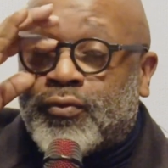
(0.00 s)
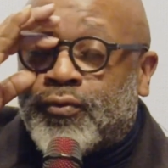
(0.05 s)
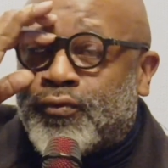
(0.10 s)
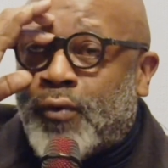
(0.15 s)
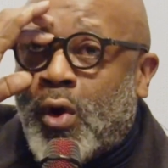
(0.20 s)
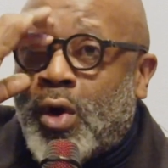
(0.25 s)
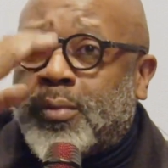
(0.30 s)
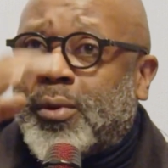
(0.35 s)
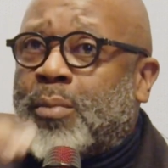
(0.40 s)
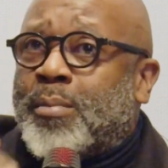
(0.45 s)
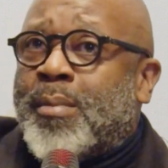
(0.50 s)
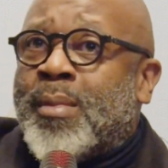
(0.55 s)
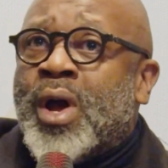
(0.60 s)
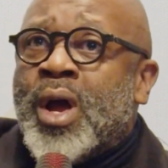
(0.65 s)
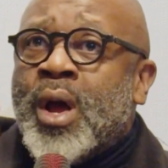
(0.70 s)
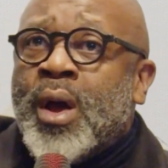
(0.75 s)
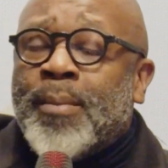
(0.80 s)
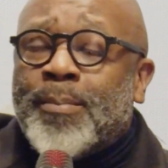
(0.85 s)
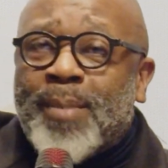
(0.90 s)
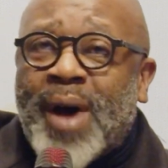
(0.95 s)
former
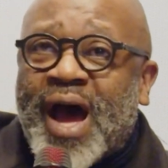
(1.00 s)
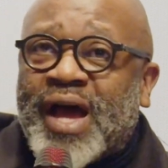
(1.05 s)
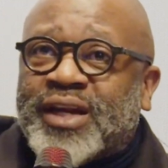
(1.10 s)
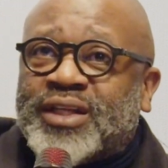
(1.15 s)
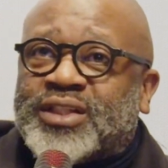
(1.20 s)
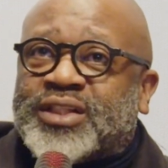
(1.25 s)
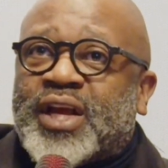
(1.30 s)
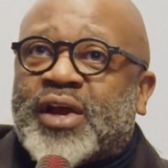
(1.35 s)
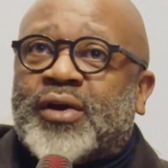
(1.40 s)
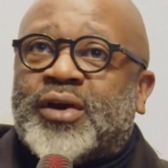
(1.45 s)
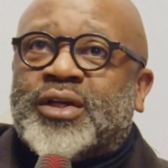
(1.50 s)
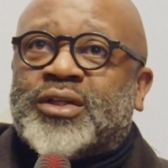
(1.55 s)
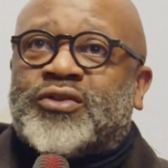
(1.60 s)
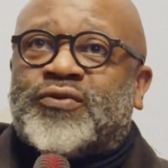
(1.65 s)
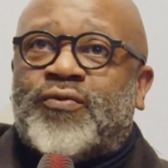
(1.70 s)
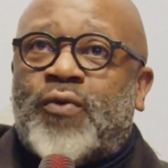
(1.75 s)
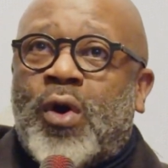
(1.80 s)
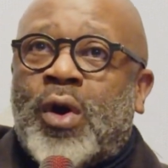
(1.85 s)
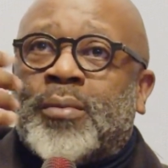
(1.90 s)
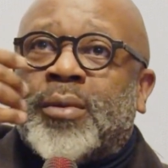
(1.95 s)
monasteries,
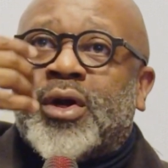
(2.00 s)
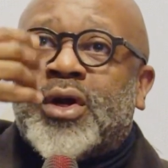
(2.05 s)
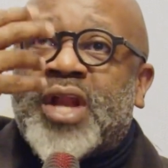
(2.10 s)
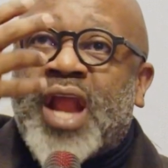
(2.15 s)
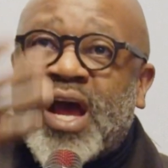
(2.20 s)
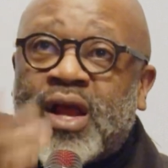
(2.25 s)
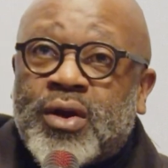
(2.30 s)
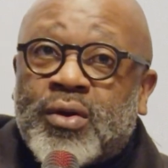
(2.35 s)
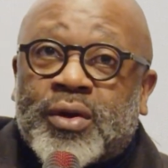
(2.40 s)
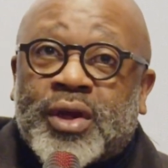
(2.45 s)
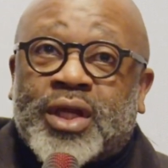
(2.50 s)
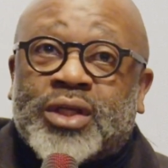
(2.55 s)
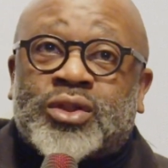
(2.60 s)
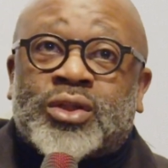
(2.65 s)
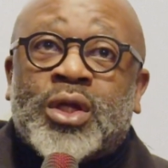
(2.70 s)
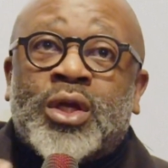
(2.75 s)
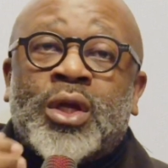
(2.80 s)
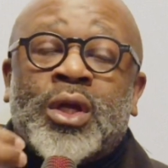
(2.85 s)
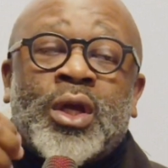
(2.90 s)
former nunneries,